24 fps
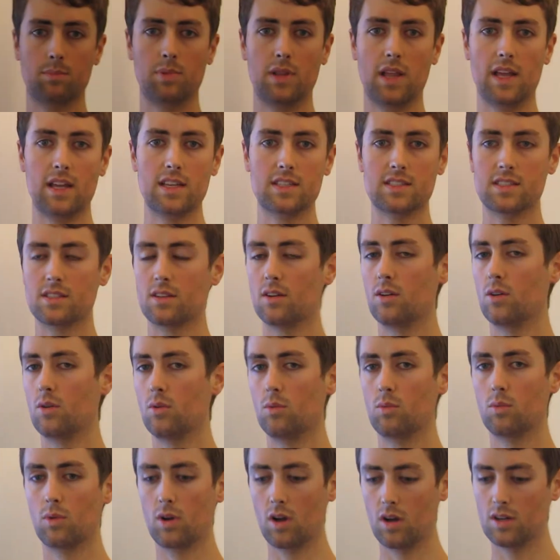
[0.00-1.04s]
place,
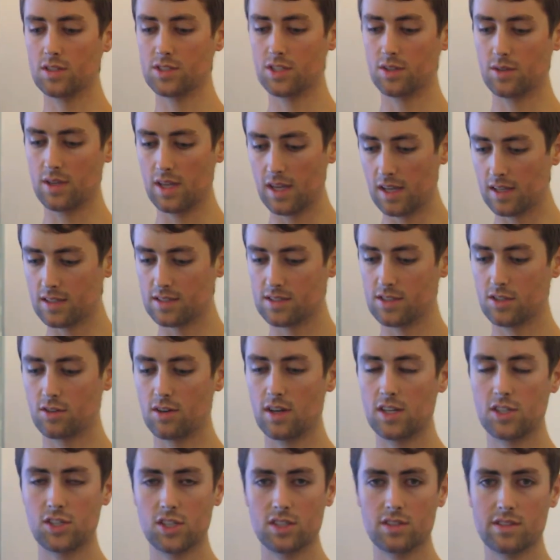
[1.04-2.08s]
were also key
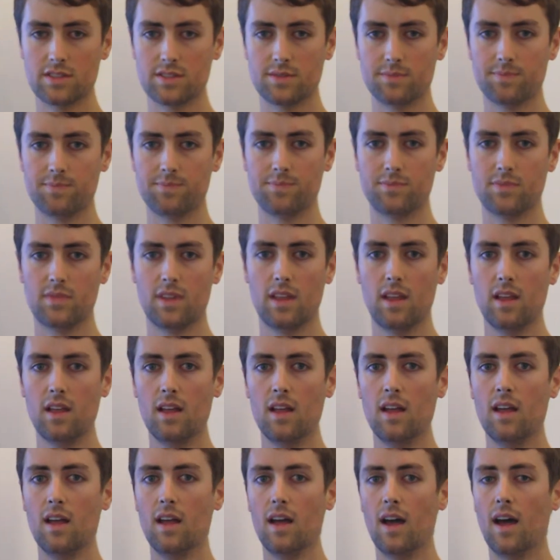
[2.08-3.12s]
considerations.
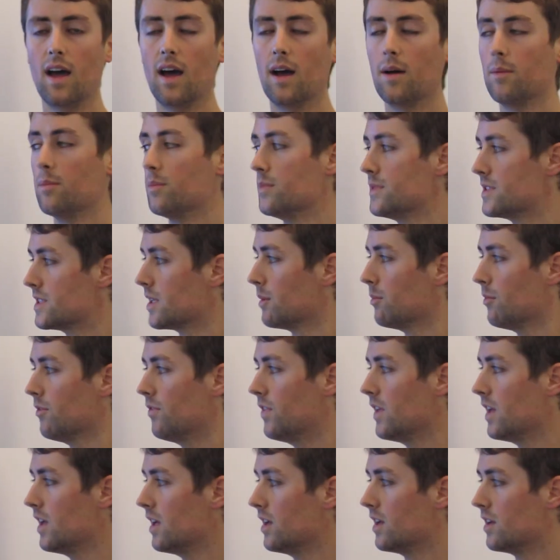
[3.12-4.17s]
Some of
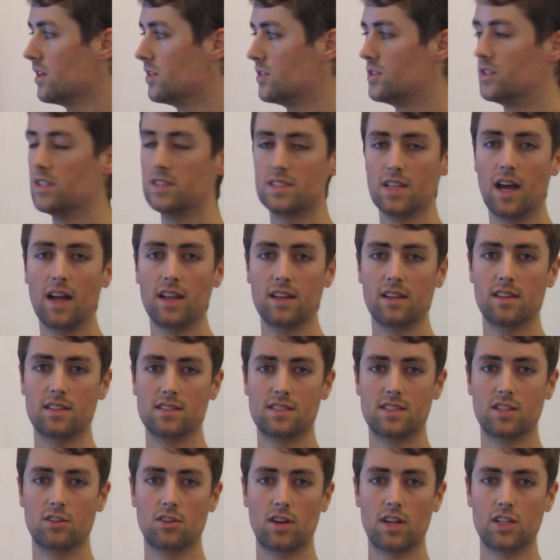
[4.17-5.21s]
the design
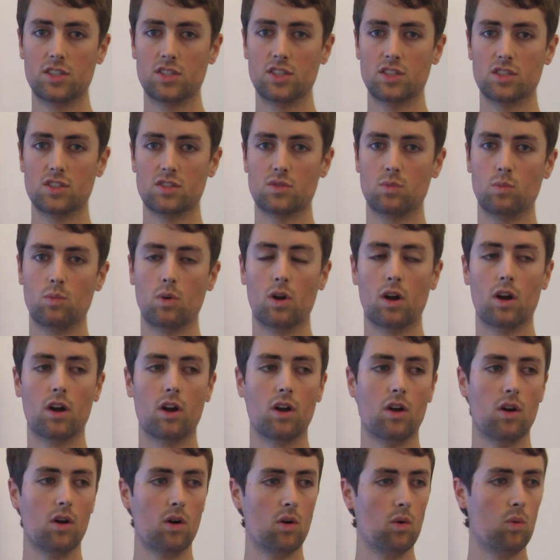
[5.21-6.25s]
considerations
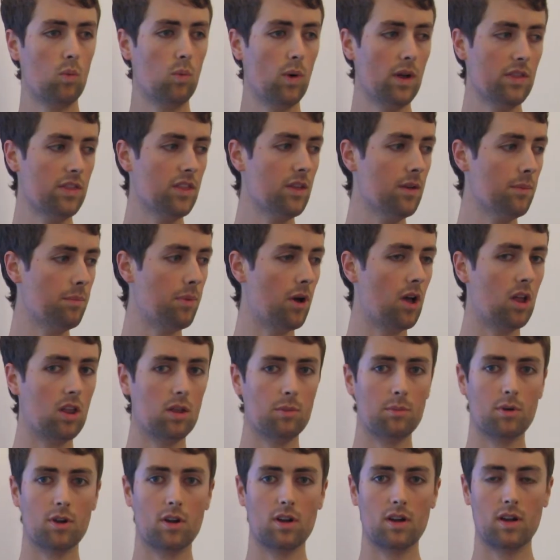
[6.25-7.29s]
were what the
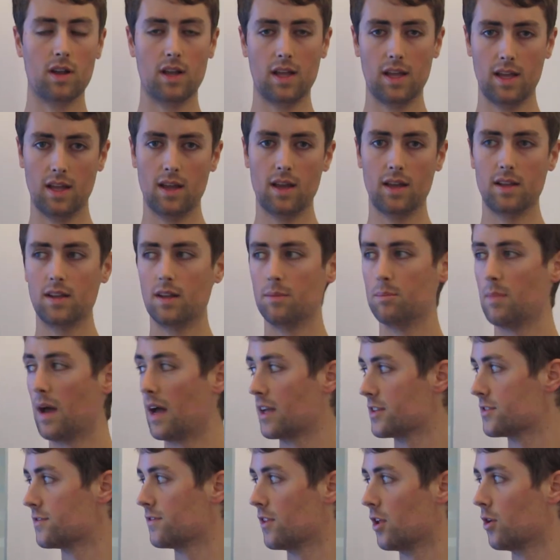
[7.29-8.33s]
polymer and
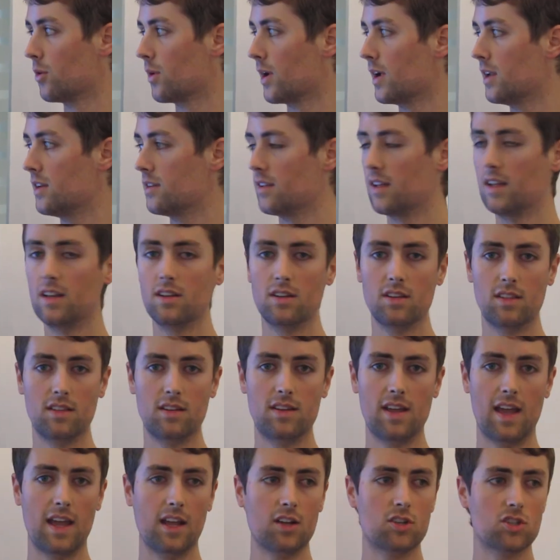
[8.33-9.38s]
mass flow rate into the
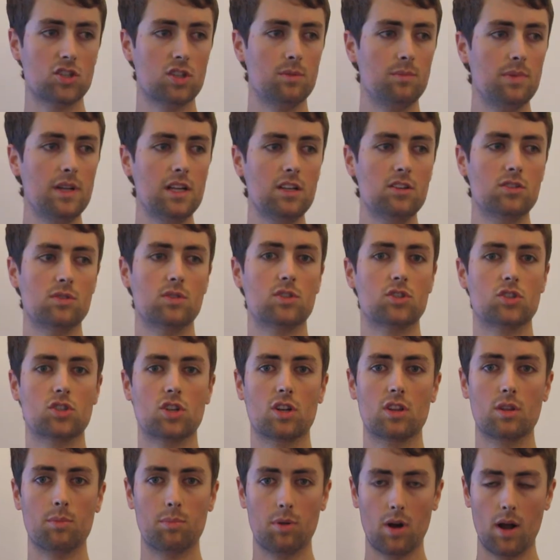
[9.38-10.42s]
tank should be to
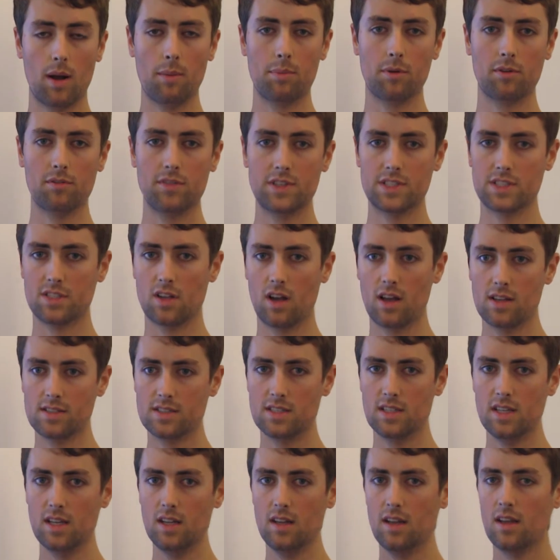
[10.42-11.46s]
ensure the proper
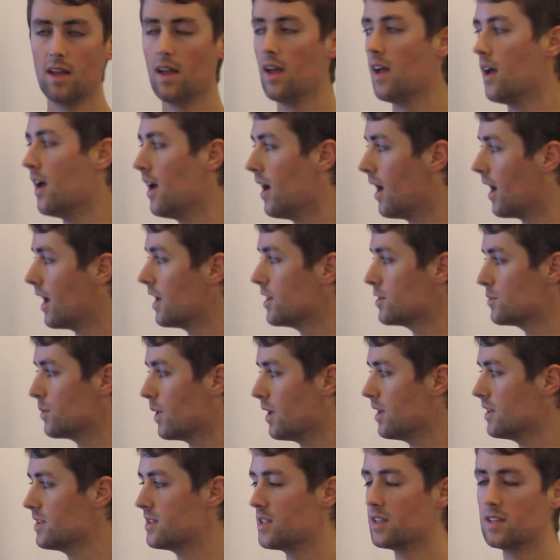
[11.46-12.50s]
viscosity, as
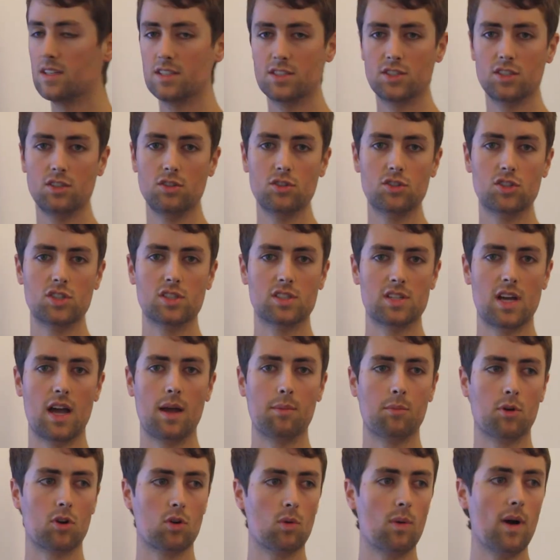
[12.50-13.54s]
well as the dissolution
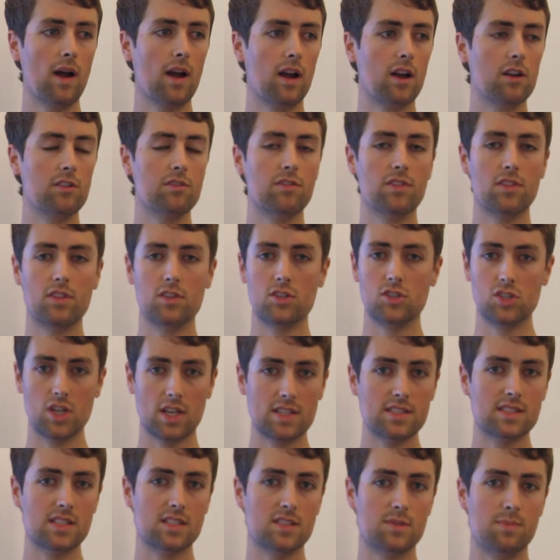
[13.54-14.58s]
time required for the
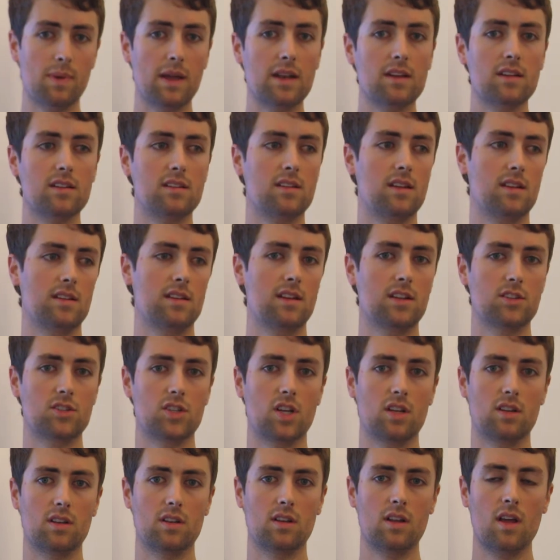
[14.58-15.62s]
just suspended
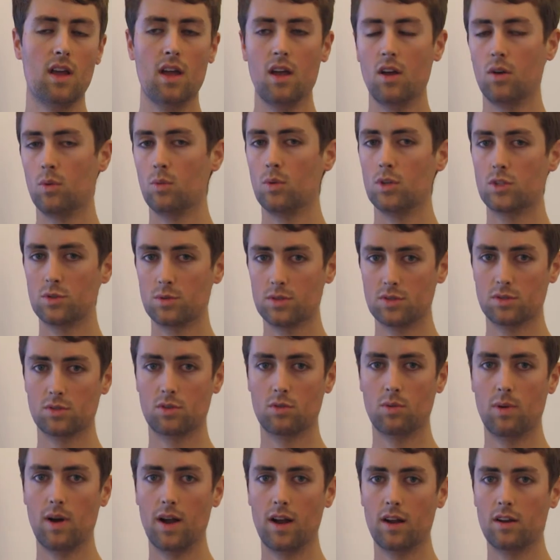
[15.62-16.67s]
condition, which was
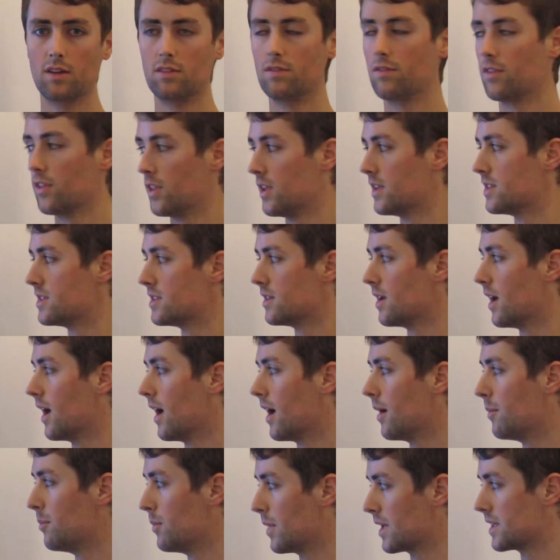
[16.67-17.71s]
required for this
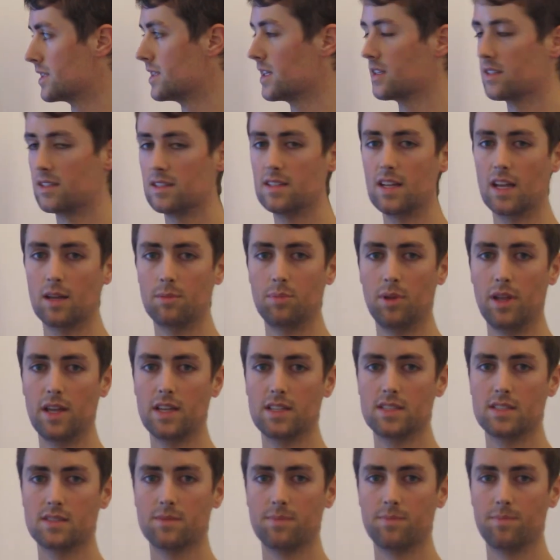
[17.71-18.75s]
mixing to take
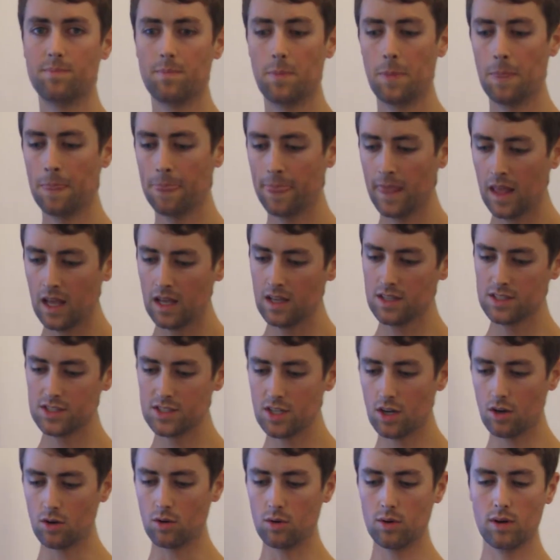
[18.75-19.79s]
place.
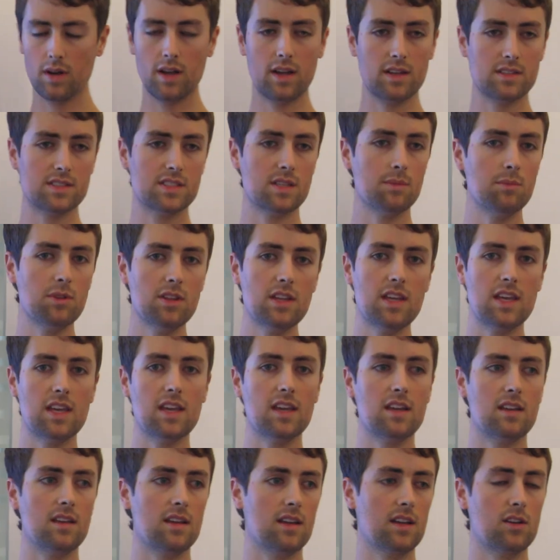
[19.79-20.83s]
So, some of the
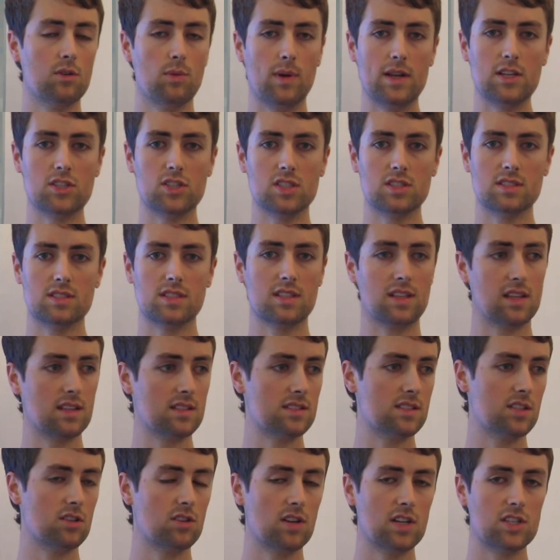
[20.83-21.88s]
key equations and
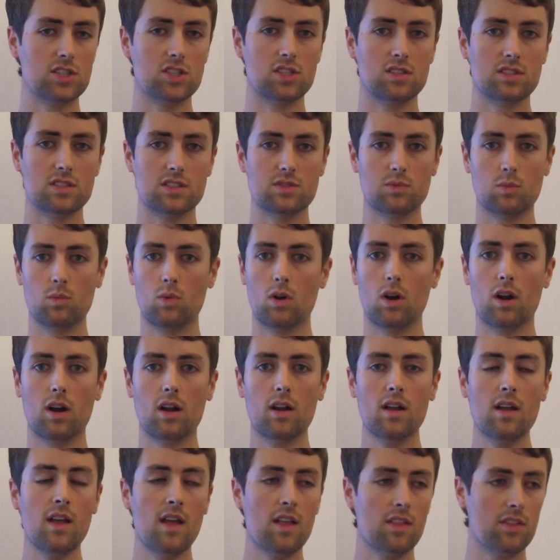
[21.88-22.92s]
considerations
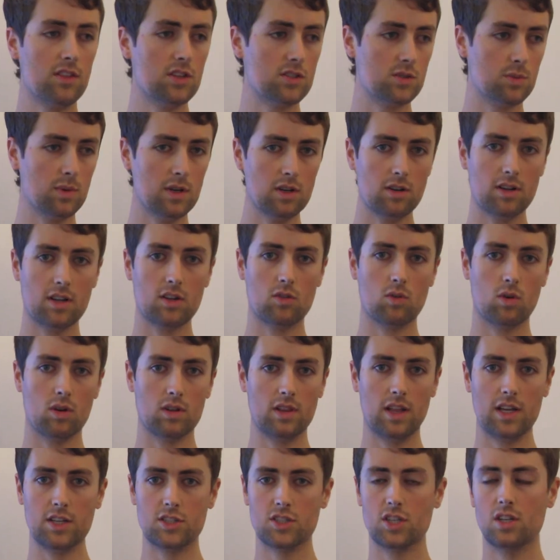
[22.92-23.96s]
were the Zwittering
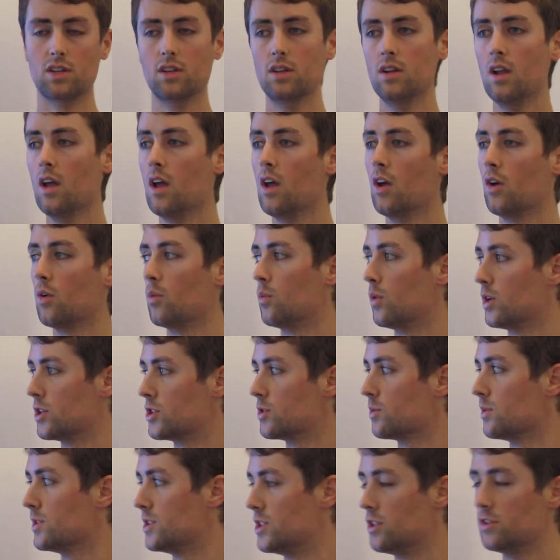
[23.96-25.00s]
correlation,
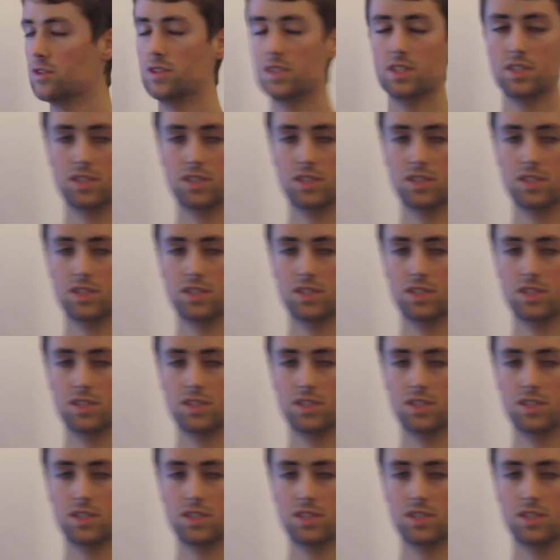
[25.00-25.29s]
which was used to